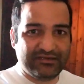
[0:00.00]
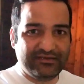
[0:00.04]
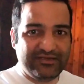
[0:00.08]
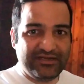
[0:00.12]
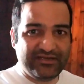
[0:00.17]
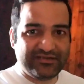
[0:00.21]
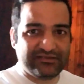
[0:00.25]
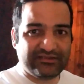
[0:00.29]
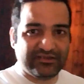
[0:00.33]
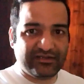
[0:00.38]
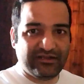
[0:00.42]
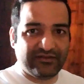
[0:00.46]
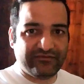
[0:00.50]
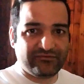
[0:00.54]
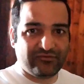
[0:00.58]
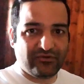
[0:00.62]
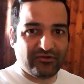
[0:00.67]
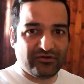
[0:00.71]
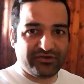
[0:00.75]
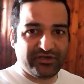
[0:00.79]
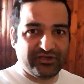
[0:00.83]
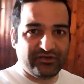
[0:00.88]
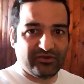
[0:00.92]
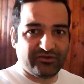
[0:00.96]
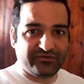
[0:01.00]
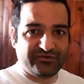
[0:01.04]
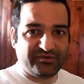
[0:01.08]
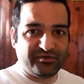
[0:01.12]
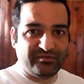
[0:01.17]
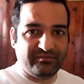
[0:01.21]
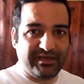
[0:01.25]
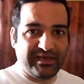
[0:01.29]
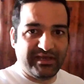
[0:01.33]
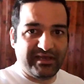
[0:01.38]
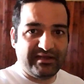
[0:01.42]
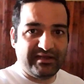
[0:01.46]
decent enough quality, not too
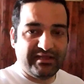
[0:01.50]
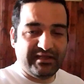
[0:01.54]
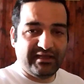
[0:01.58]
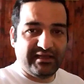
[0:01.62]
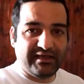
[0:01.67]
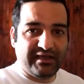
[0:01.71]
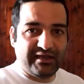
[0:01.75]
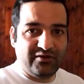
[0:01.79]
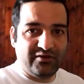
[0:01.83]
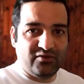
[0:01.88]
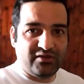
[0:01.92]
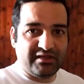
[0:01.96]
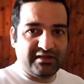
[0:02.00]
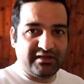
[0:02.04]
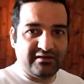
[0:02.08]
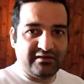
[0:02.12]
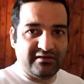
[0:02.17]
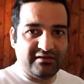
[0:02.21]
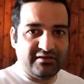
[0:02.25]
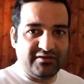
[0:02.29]
bad, and you can